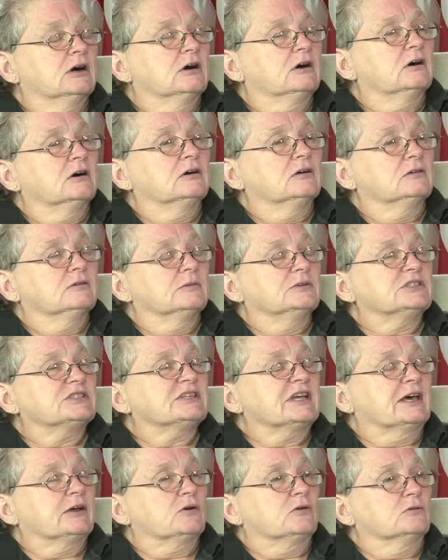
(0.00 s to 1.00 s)
uh,
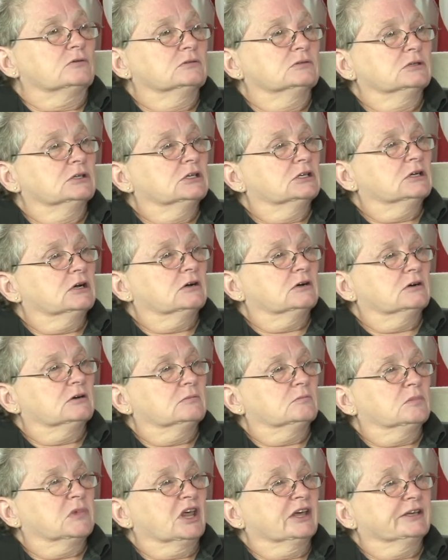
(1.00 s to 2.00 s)
saddle uh,
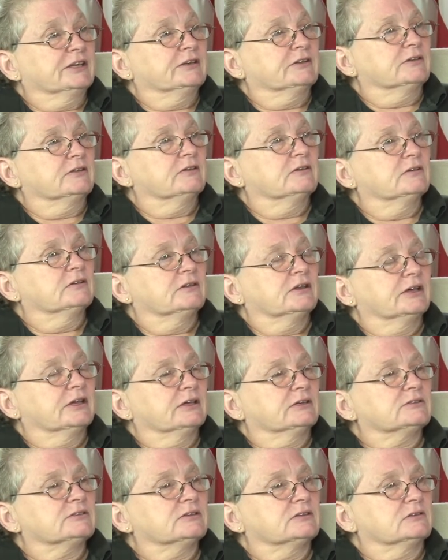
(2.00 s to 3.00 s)
blanket
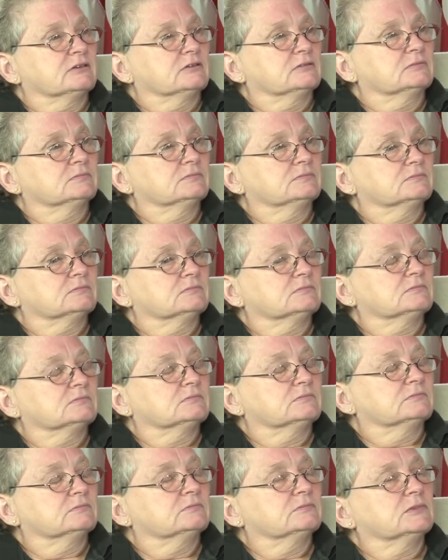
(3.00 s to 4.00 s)
that uh,
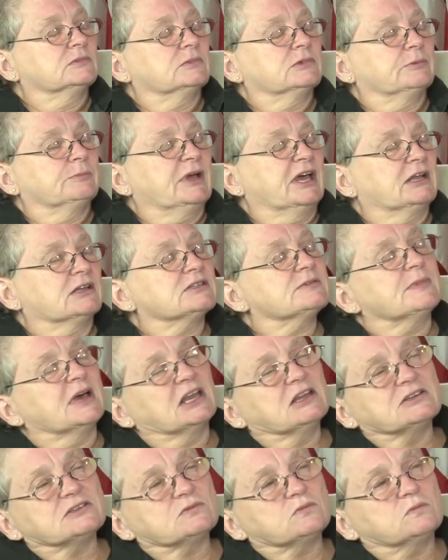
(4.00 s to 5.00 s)
Palace
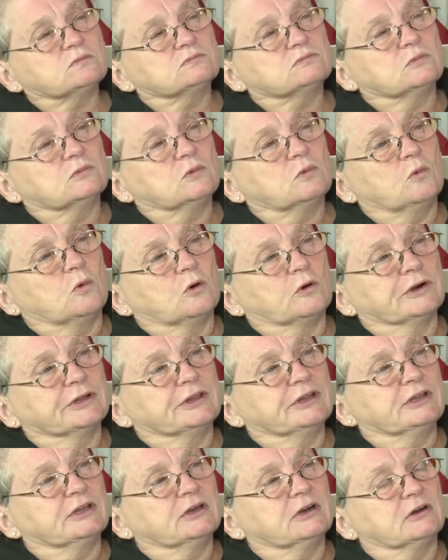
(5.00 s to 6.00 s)
Malice wore
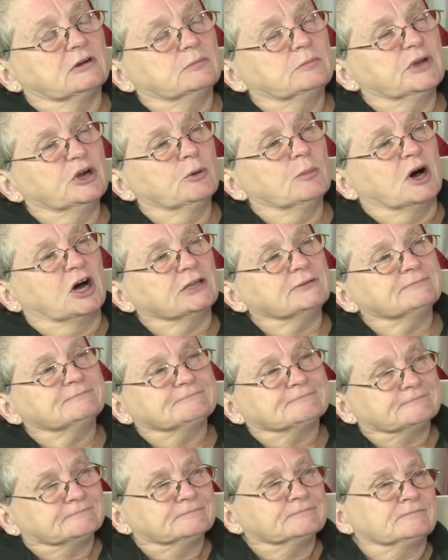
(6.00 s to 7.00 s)
in okay. the uh, Belmont.
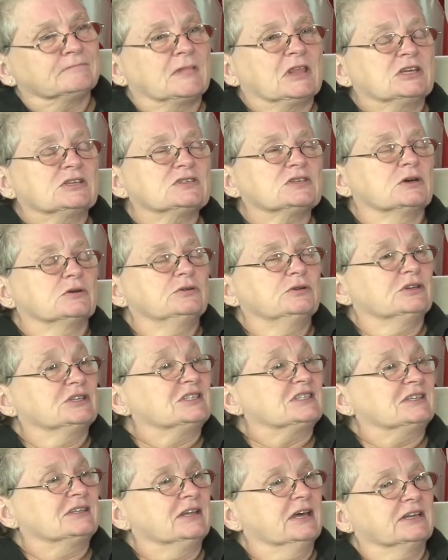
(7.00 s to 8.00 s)
Mm -hmm. So you can mm -hmm.
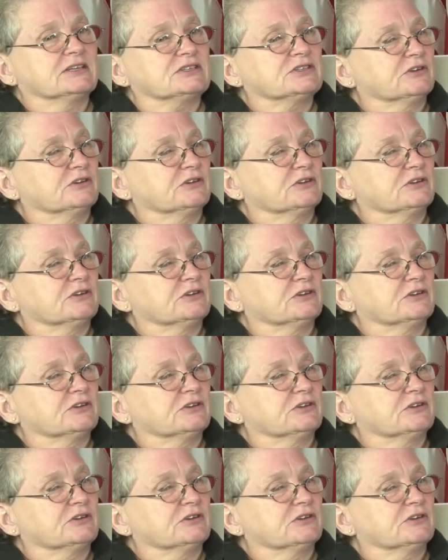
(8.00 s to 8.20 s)
see mm-hmm. that. It's